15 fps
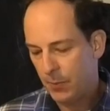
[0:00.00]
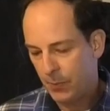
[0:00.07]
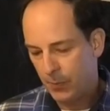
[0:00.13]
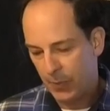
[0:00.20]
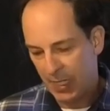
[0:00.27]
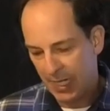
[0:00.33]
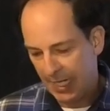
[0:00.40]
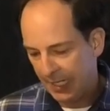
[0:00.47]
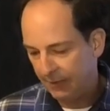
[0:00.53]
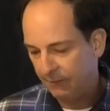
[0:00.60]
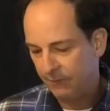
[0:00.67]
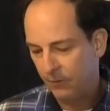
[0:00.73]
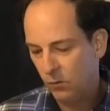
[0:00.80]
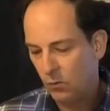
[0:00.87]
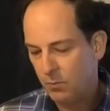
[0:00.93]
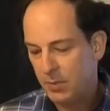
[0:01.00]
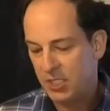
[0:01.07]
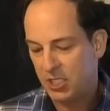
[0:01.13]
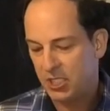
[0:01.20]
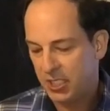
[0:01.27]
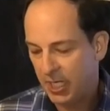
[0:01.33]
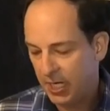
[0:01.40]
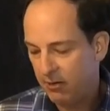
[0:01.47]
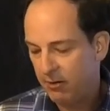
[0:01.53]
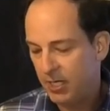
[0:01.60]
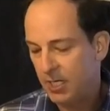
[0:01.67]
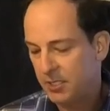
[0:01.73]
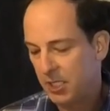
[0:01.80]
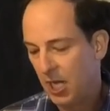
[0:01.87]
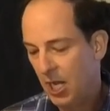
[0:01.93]
painful,
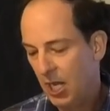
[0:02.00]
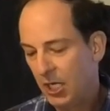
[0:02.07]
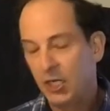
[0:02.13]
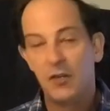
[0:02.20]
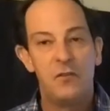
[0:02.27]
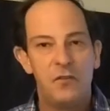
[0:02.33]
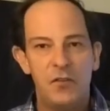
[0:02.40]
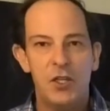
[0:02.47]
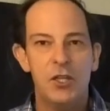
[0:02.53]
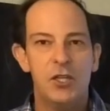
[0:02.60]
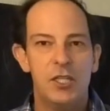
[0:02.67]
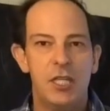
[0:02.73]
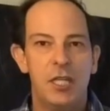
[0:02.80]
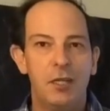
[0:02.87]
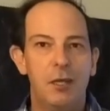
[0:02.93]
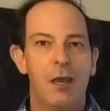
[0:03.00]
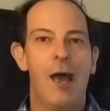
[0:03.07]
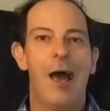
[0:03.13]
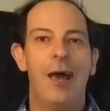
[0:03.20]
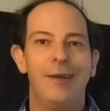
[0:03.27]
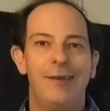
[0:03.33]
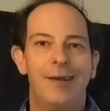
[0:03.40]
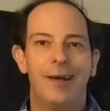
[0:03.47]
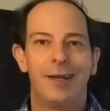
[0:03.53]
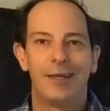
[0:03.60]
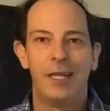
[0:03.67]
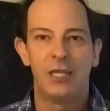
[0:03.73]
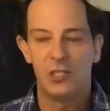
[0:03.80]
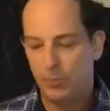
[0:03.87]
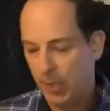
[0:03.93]
mysterious, confusing, and dark
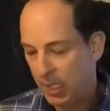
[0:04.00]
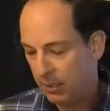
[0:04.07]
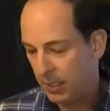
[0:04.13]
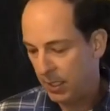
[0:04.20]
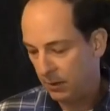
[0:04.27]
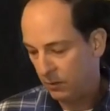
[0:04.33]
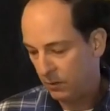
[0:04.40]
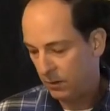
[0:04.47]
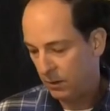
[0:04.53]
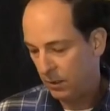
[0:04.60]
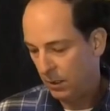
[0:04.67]
experience.